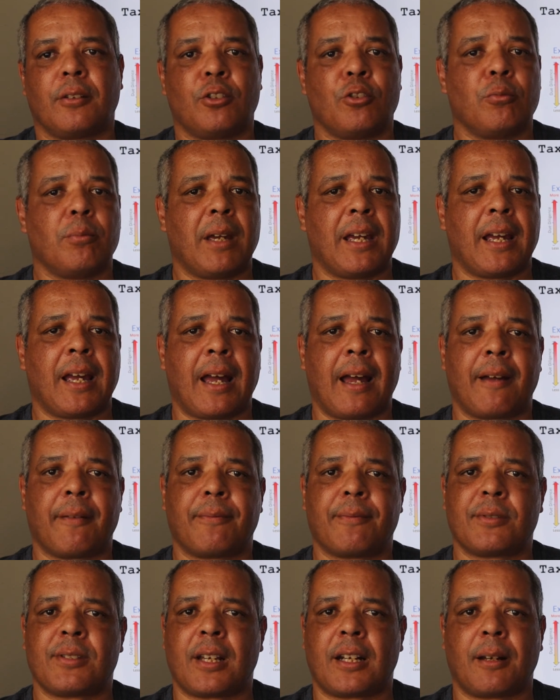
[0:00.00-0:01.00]
You may
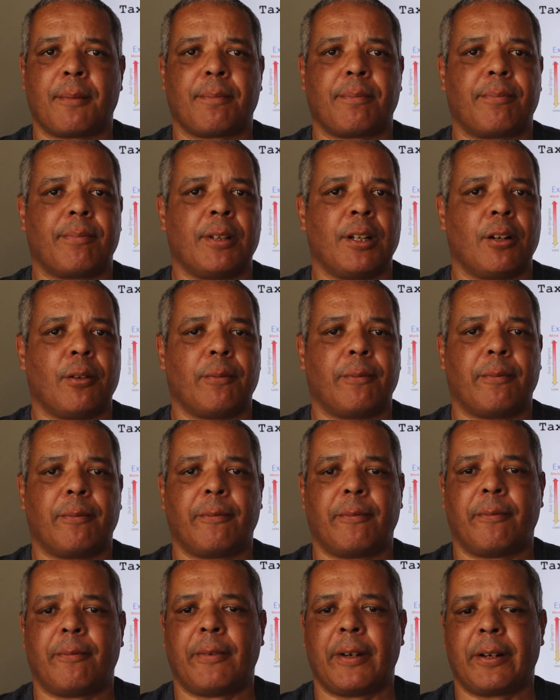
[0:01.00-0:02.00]
have set up
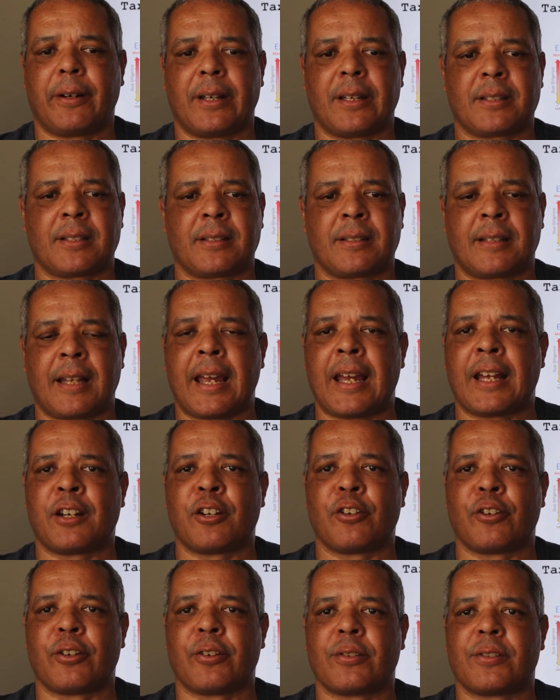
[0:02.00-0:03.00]
various
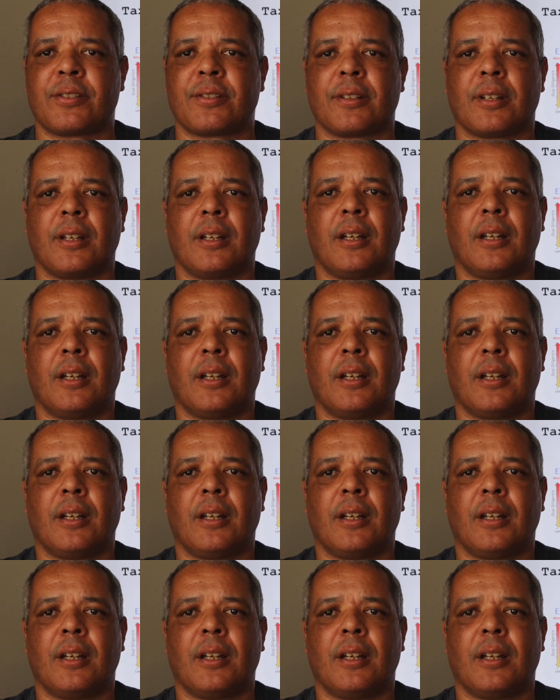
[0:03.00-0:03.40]
standards